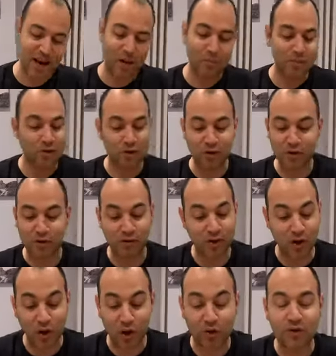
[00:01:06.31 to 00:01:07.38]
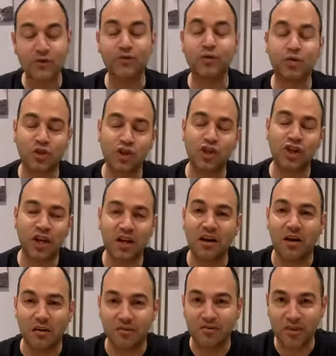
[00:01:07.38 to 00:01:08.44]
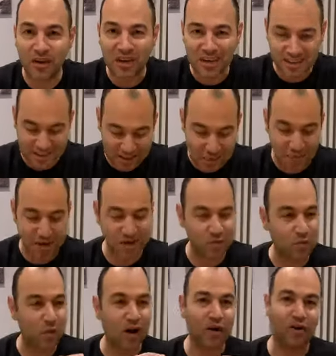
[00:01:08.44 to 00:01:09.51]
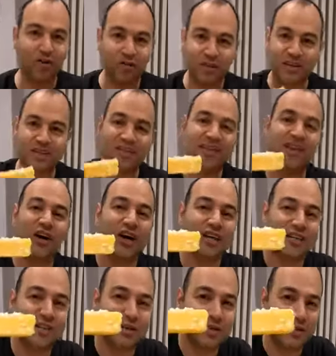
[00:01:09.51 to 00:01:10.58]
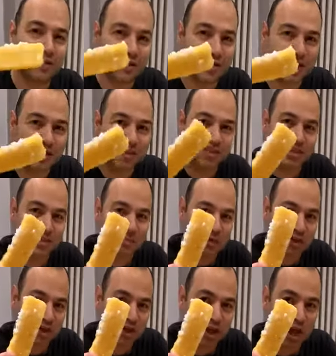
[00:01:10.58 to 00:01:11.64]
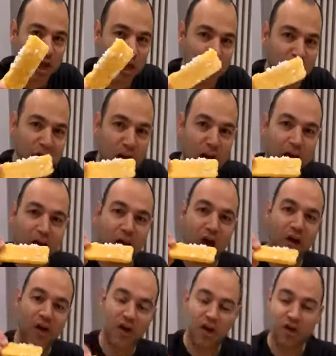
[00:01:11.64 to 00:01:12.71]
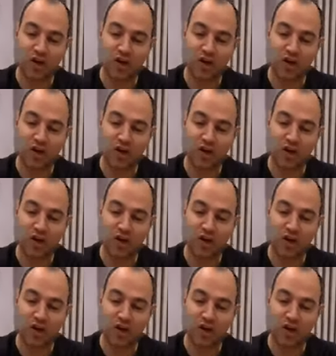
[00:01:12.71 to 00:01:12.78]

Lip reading: And I'll be honest with you, I was fortunate enough to be one of his nice little tasters, but check that out.